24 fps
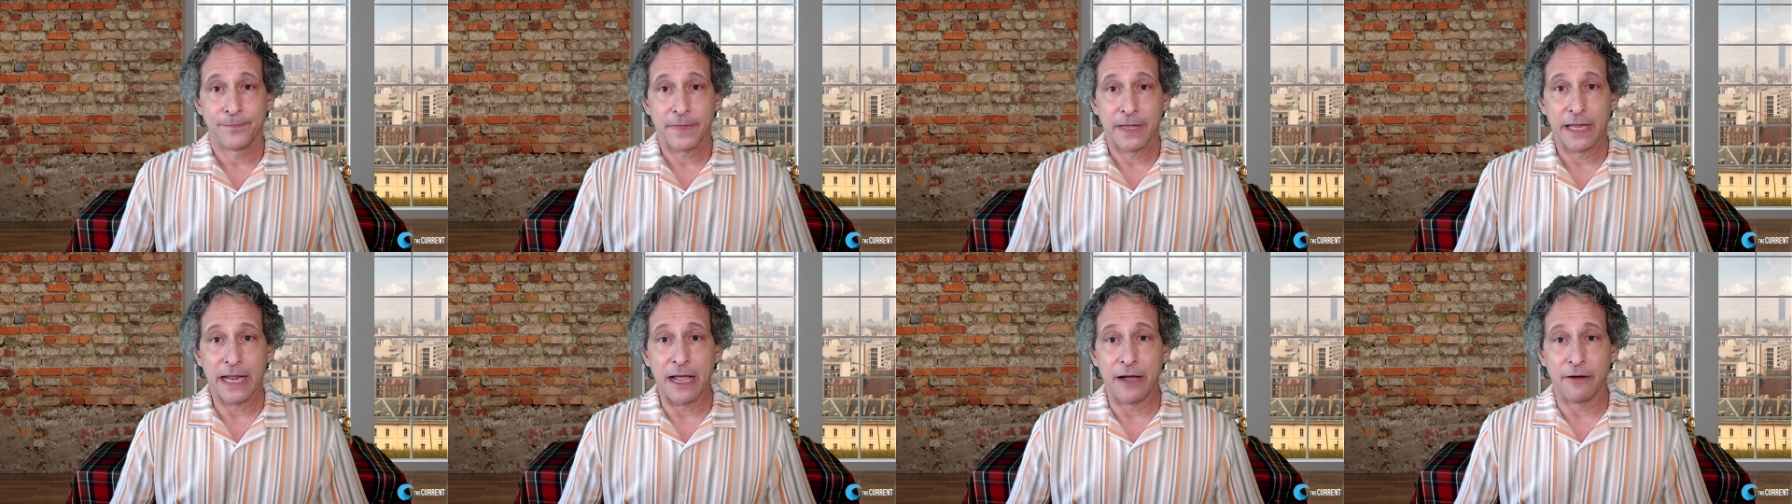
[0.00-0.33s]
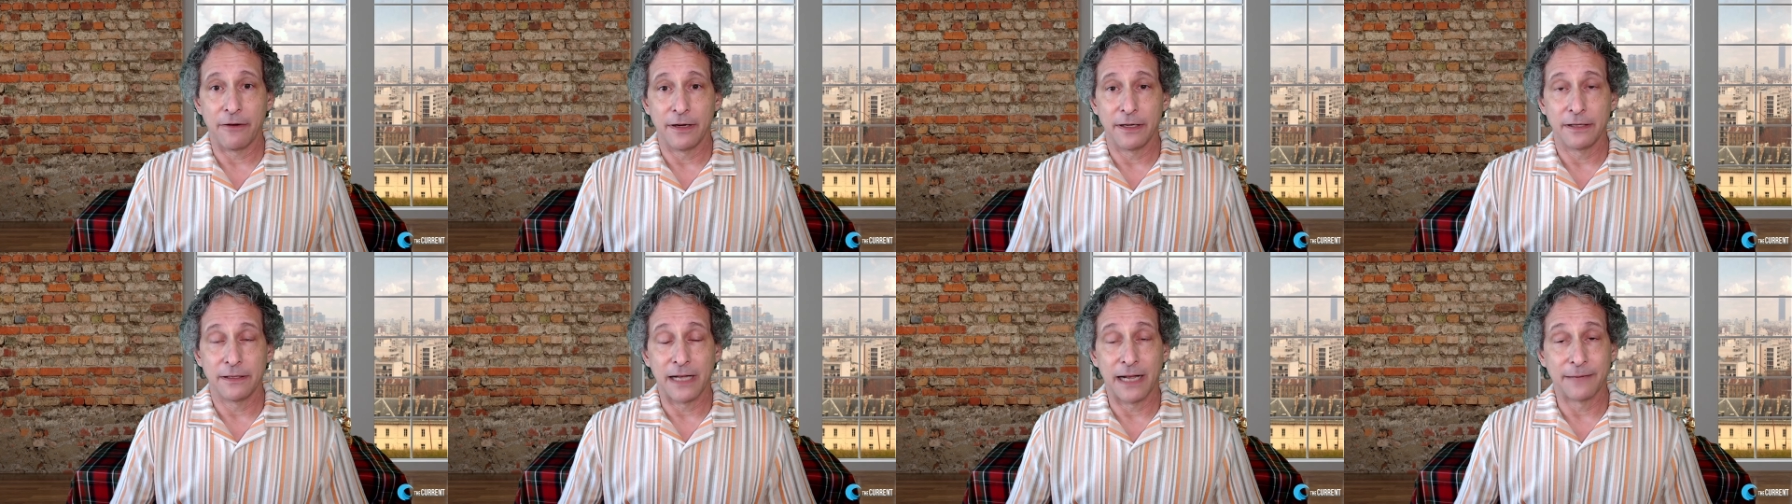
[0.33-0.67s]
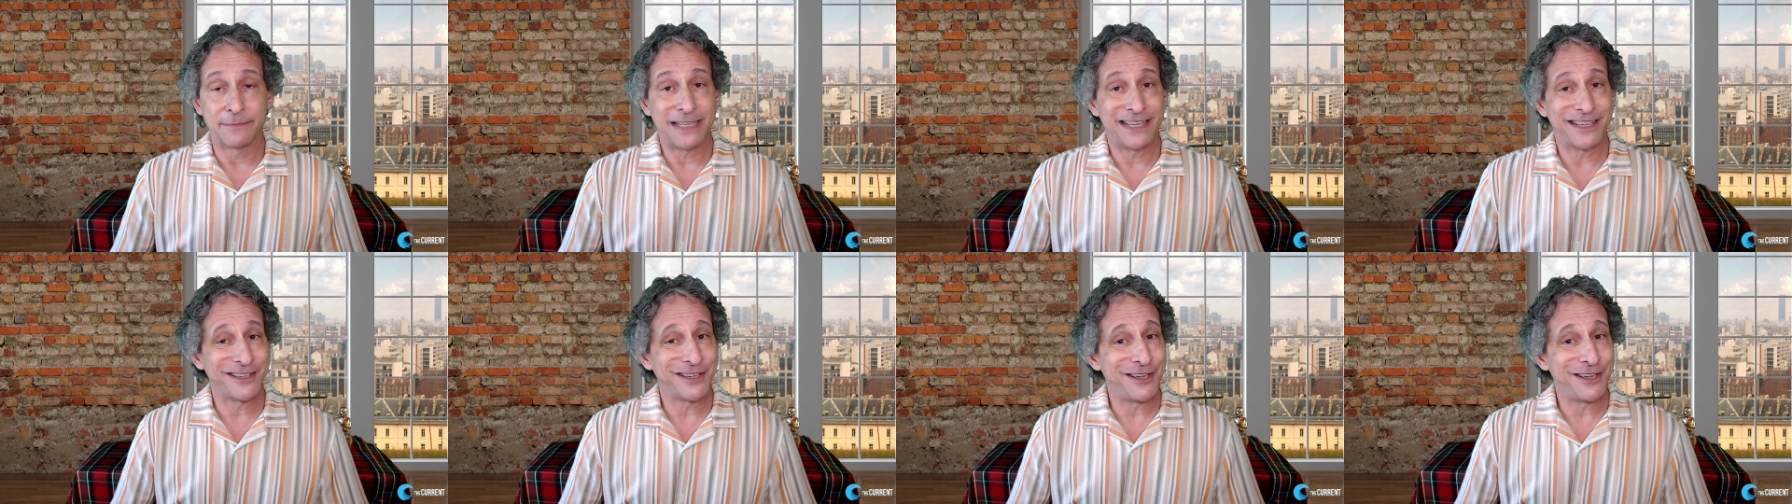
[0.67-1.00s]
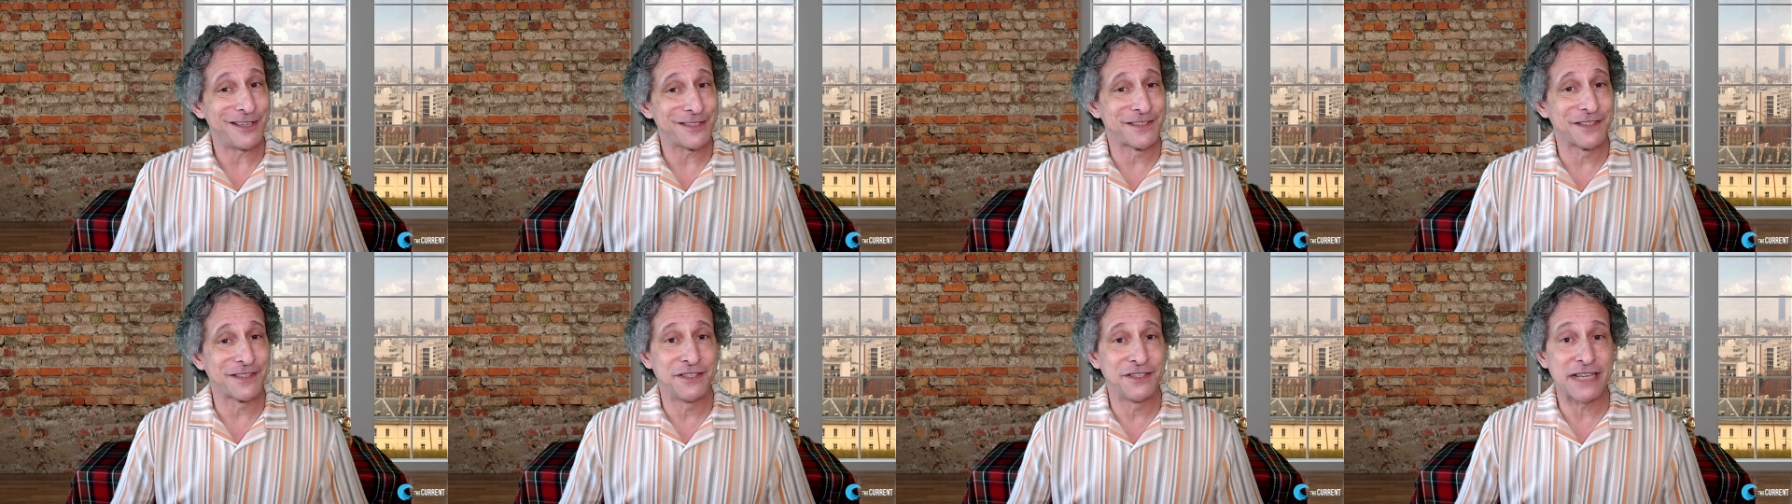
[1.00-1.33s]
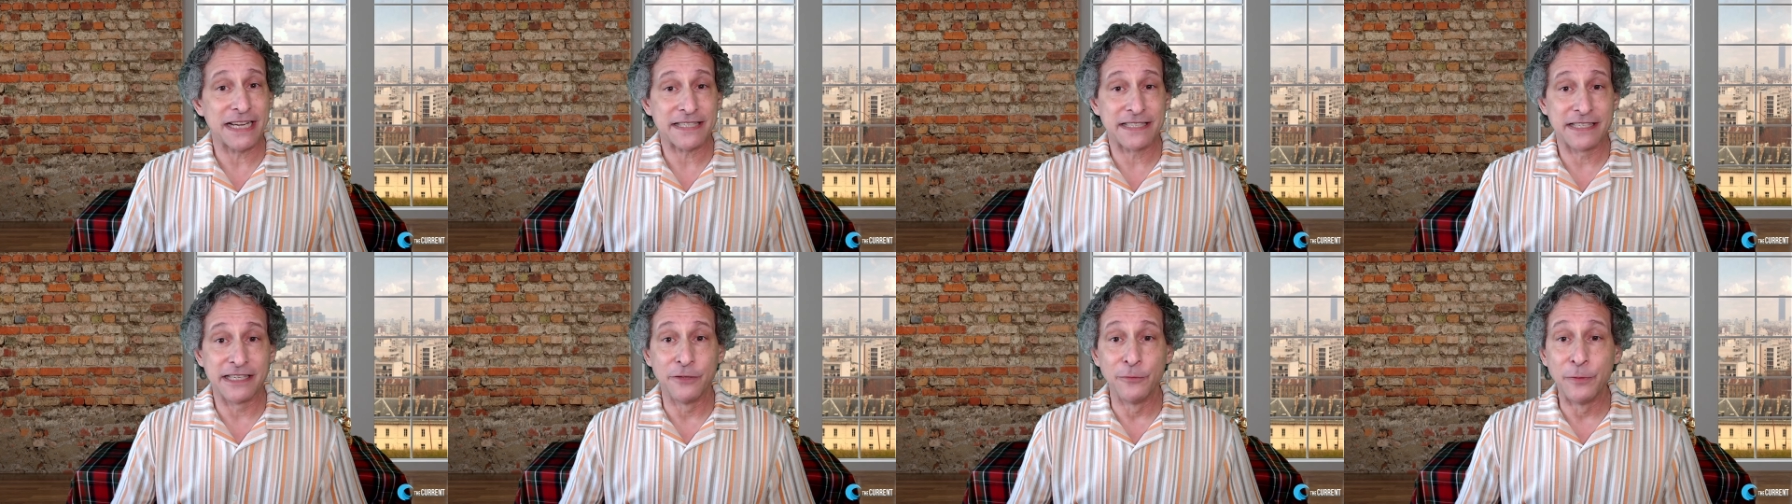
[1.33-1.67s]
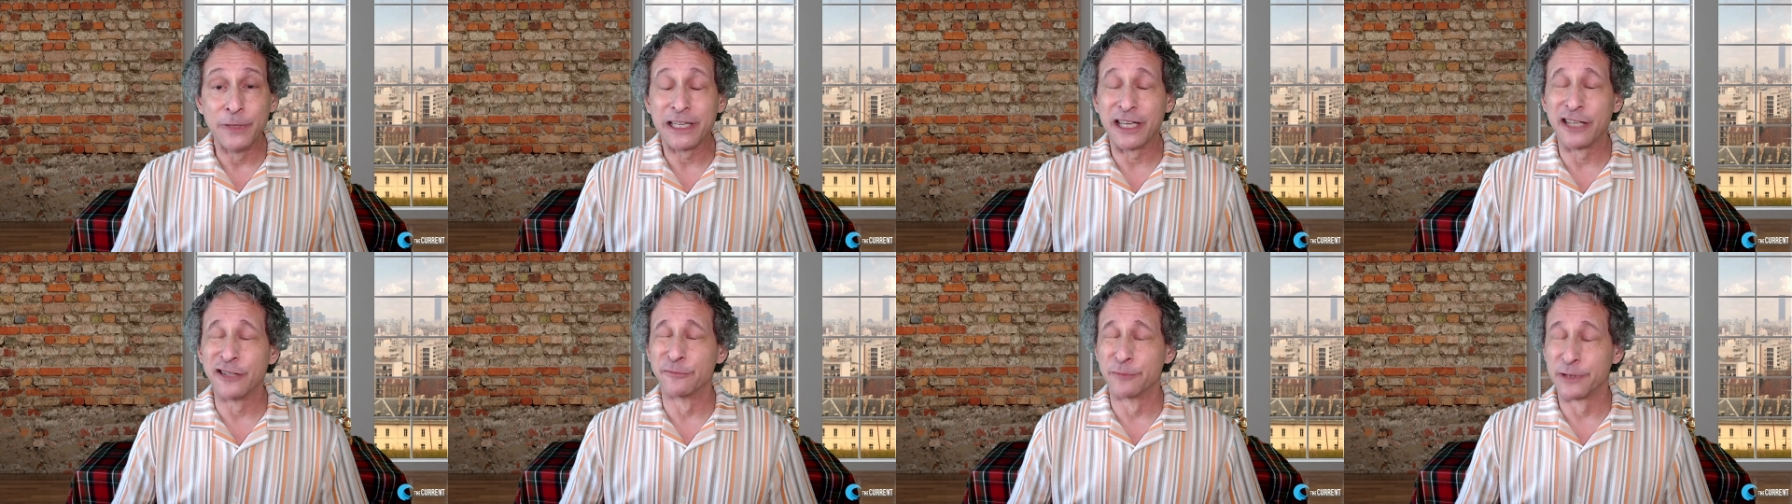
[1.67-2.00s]
Now, I'm not at all suggesting
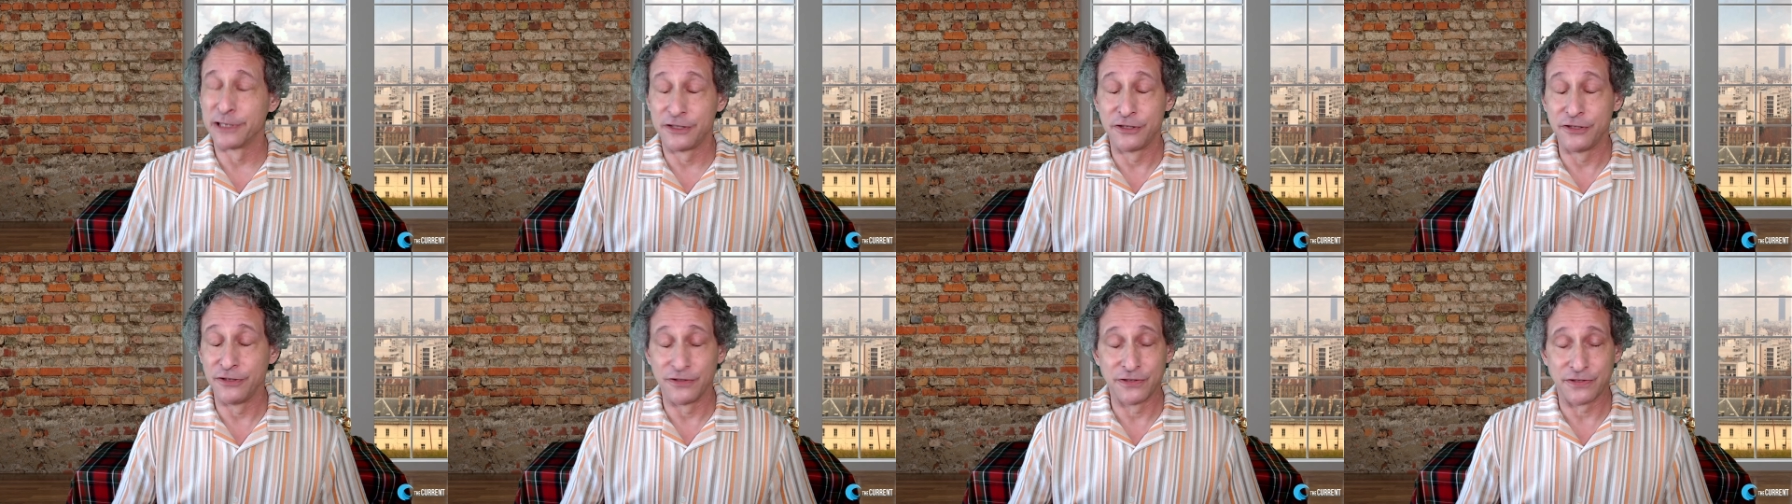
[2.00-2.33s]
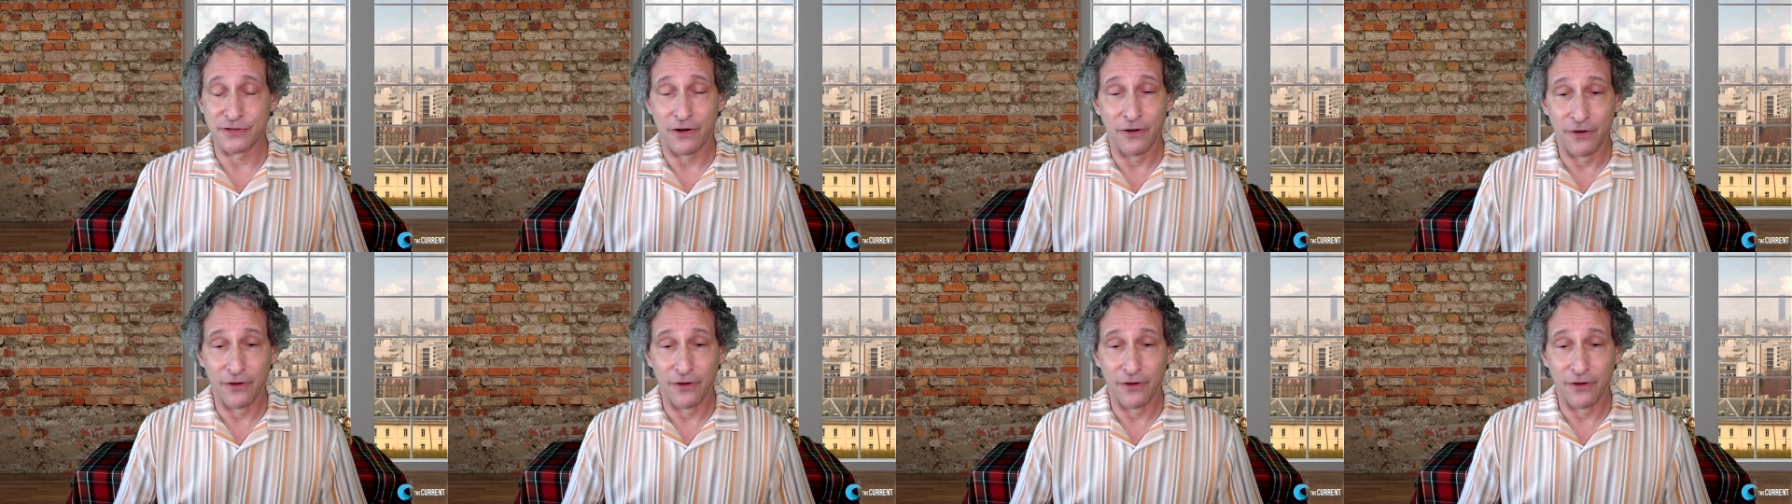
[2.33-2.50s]
we can reduce